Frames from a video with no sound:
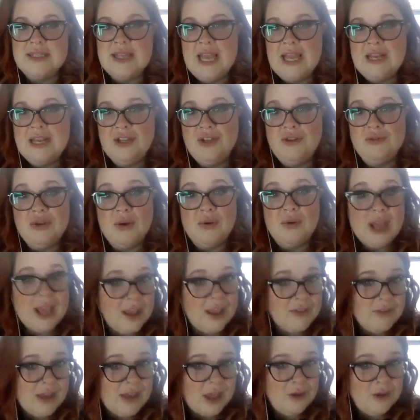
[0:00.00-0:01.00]
and you don't
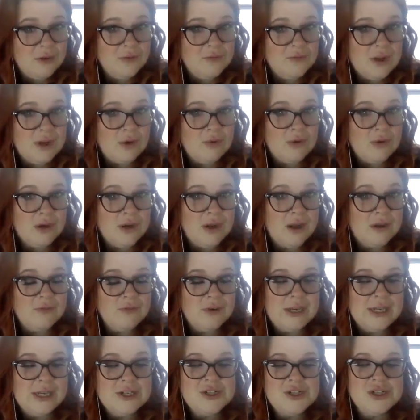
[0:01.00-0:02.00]
have out-of-network
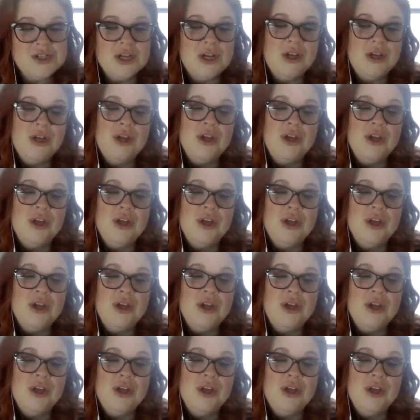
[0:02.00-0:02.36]
coverage,